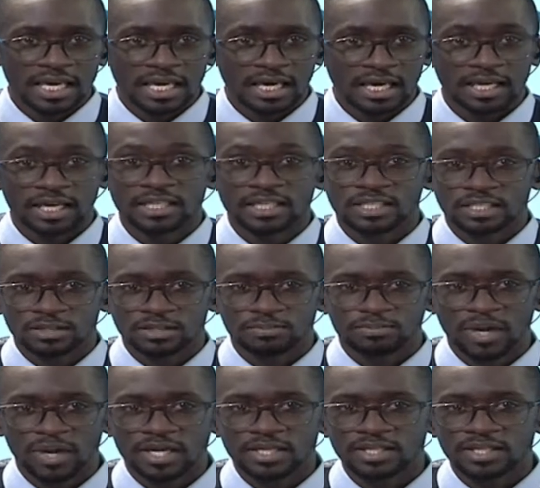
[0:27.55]
and
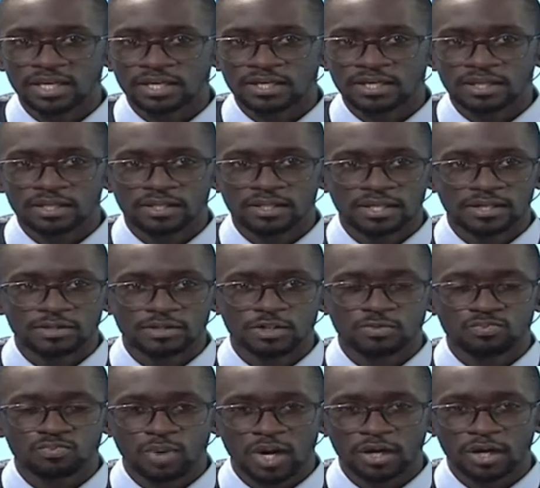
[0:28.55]
exacerbated the
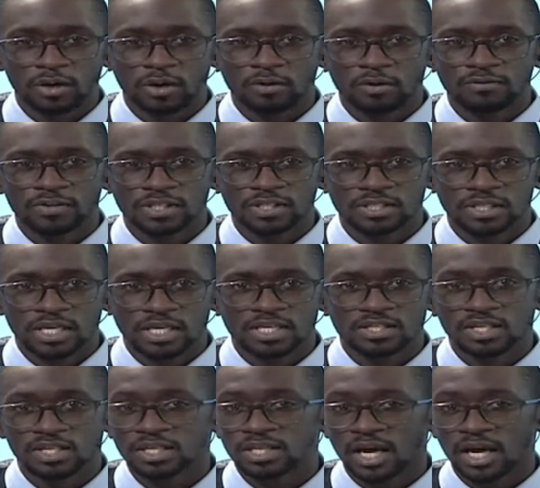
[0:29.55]
spread of
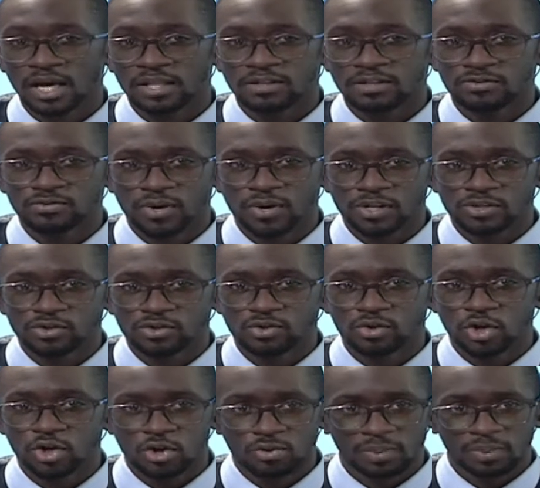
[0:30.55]
disease and other threats to
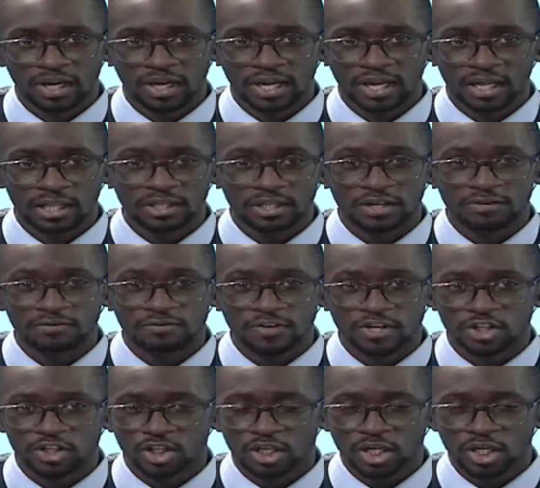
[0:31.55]
human health and
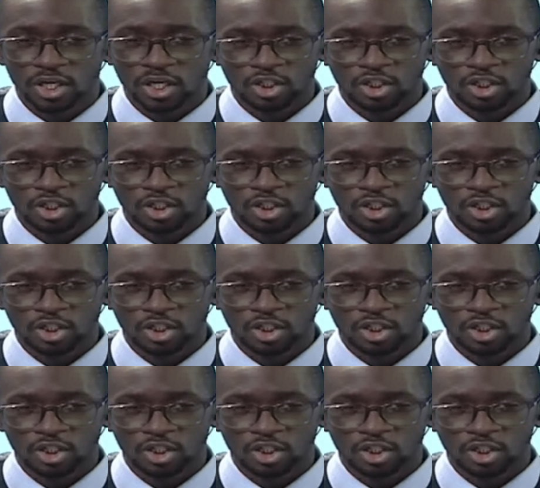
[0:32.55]
fish.